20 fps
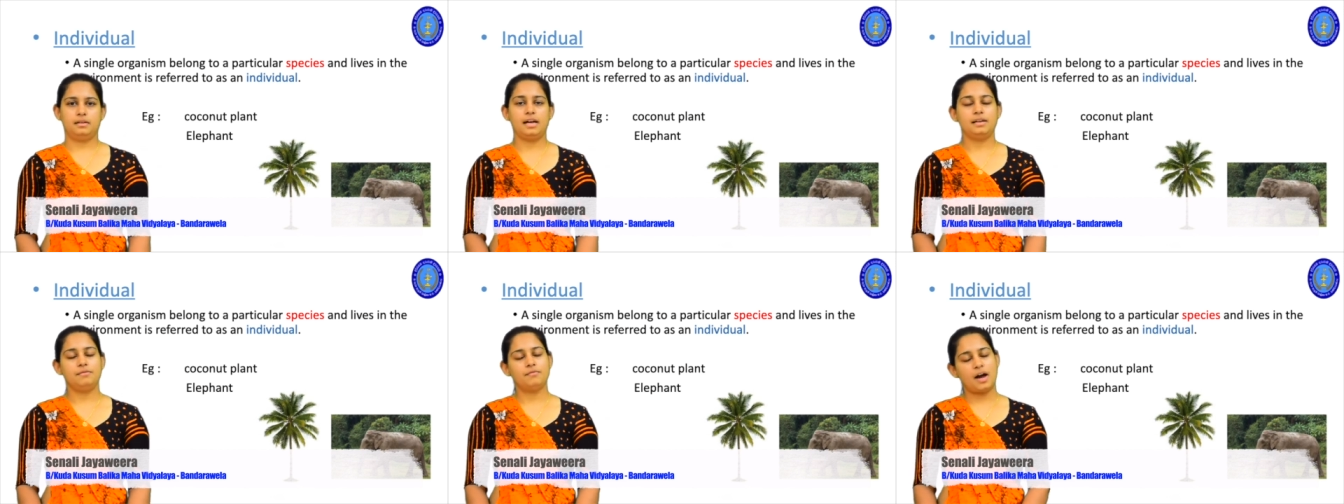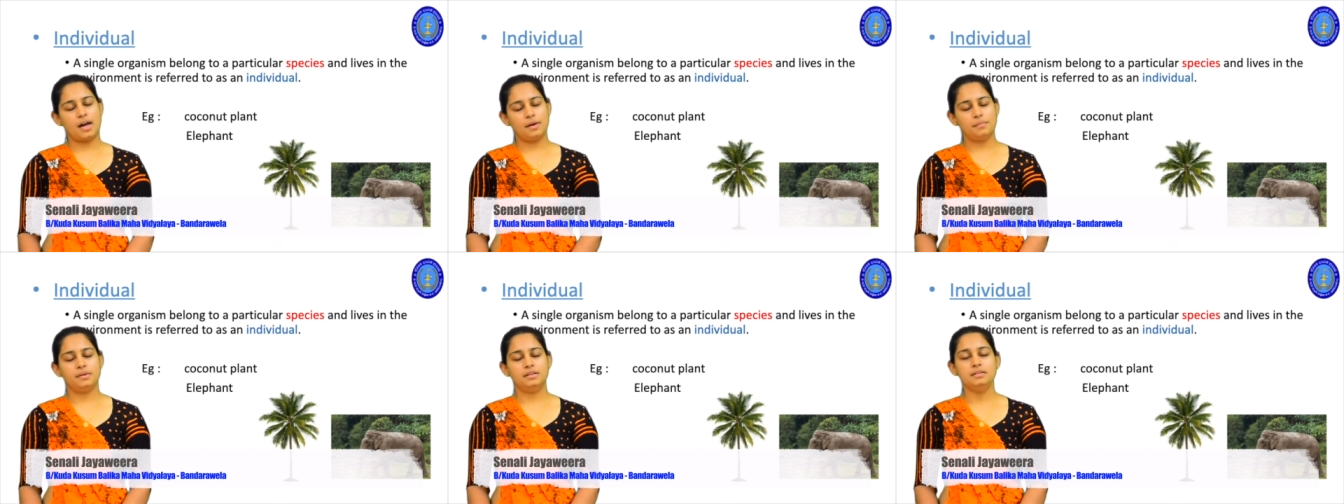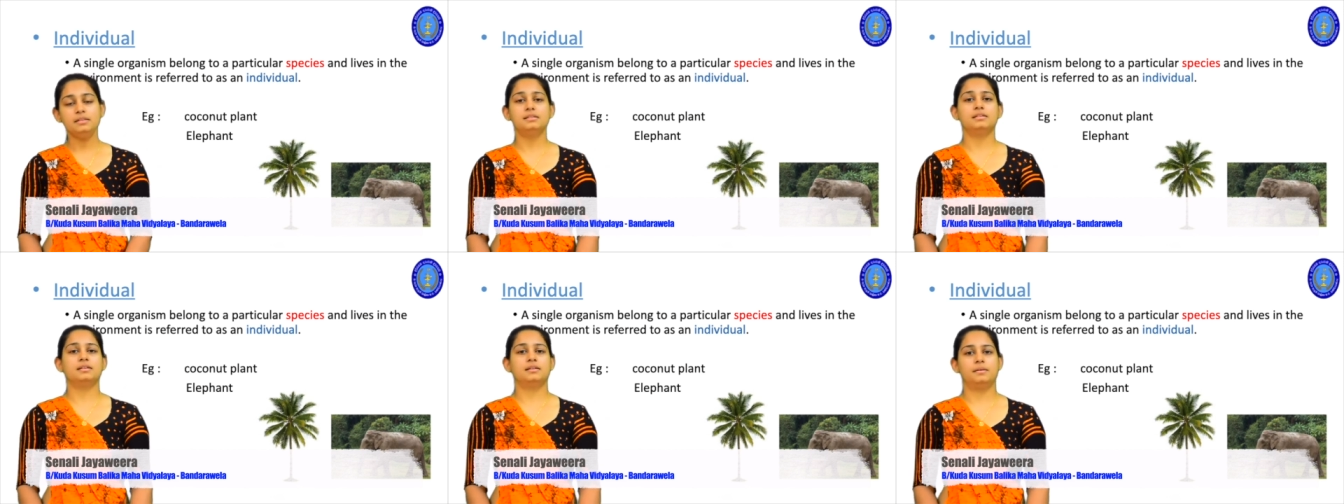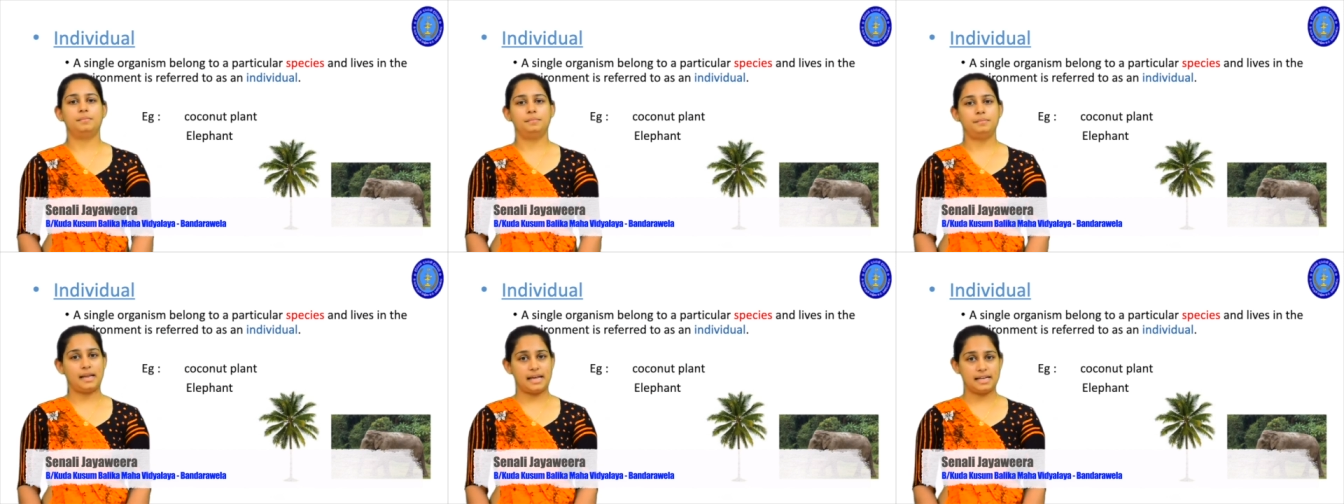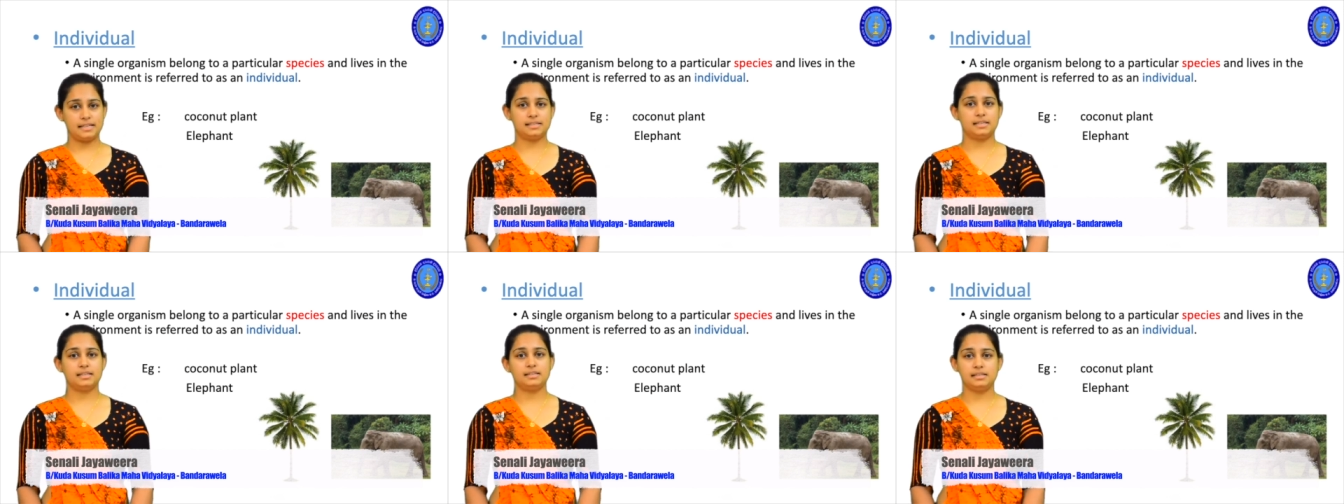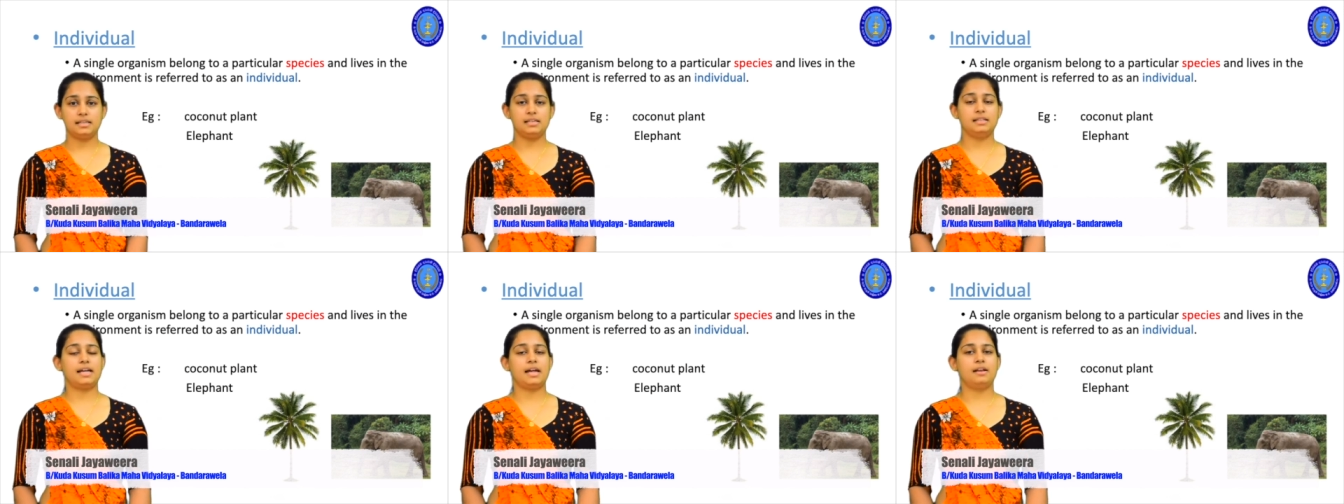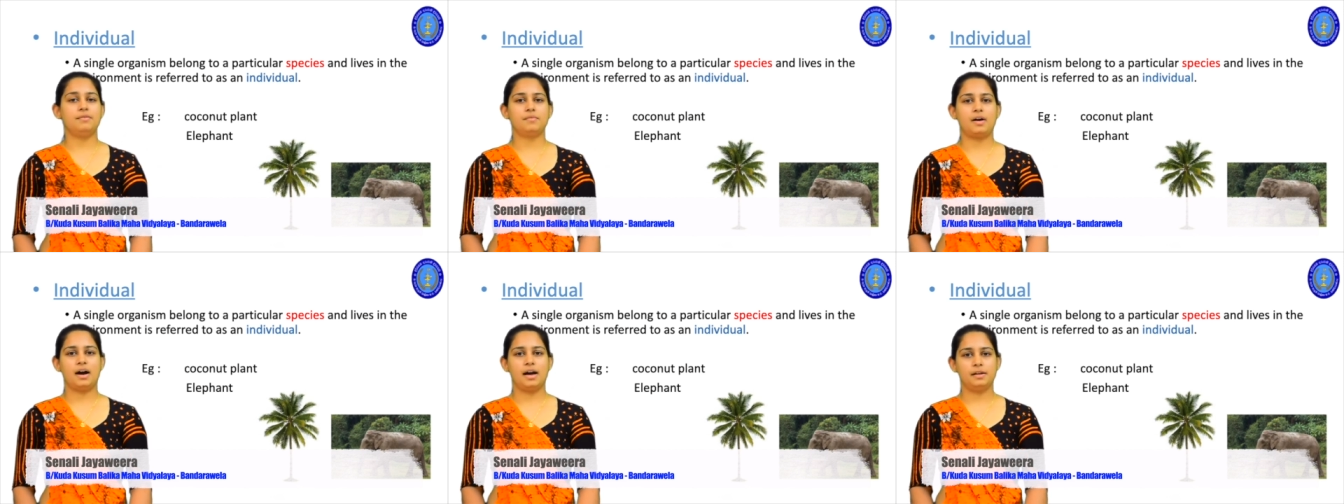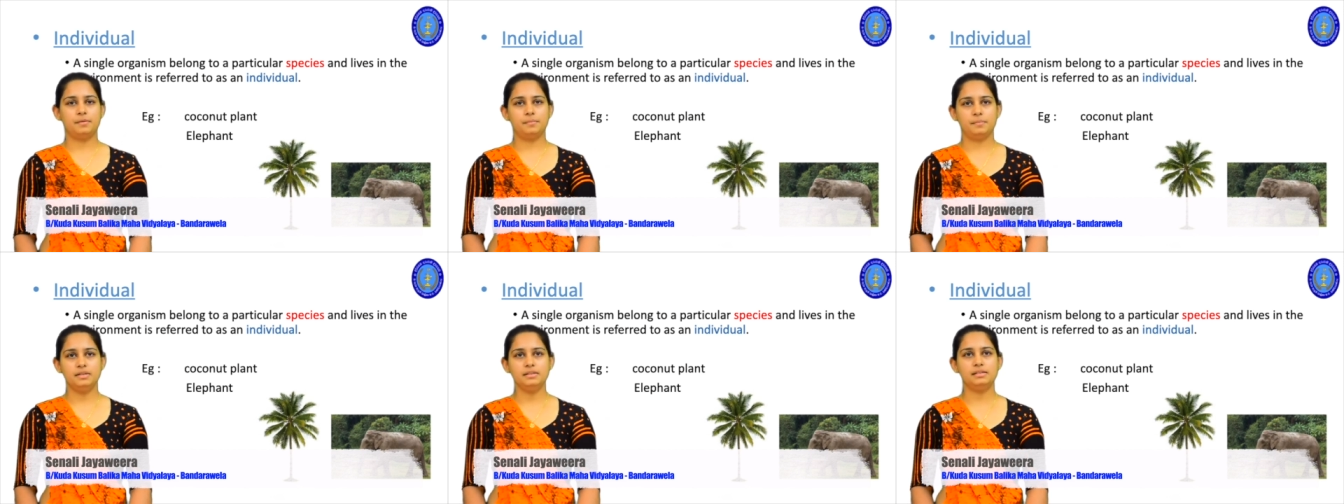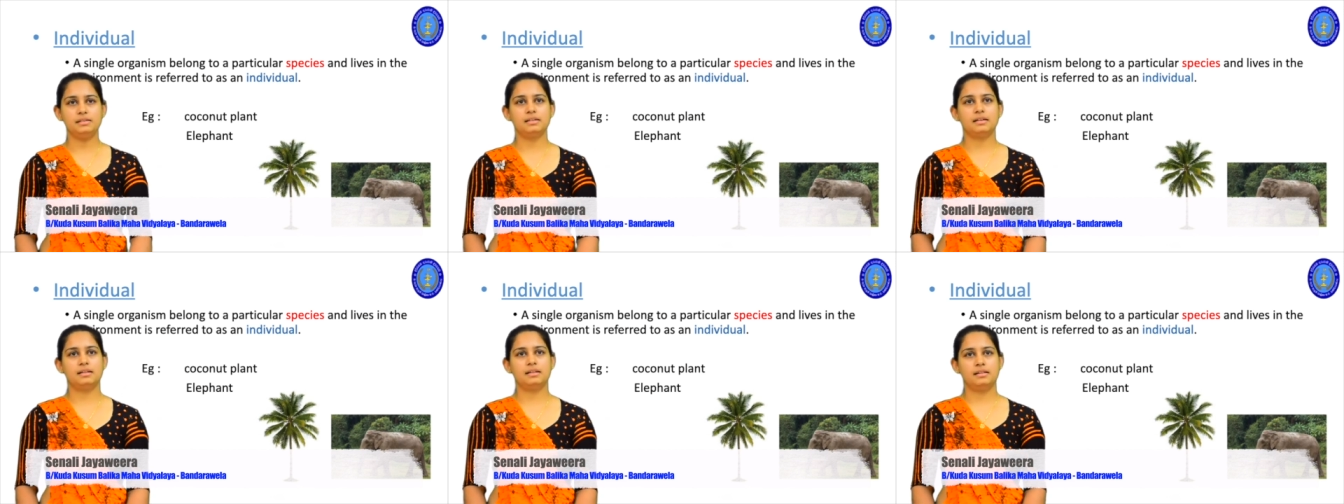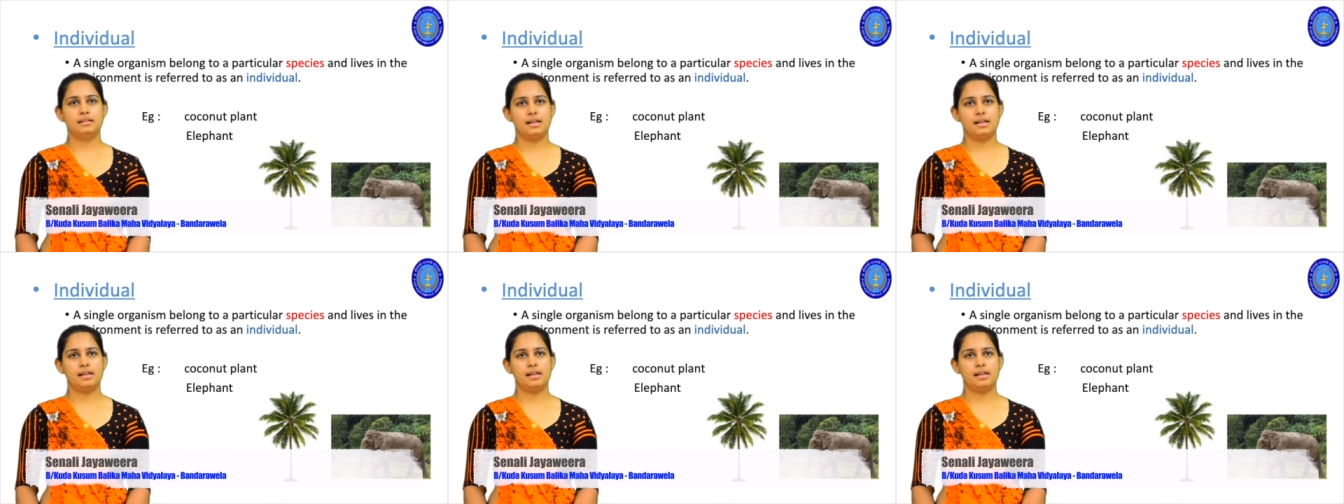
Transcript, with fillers: environment, places in the environment,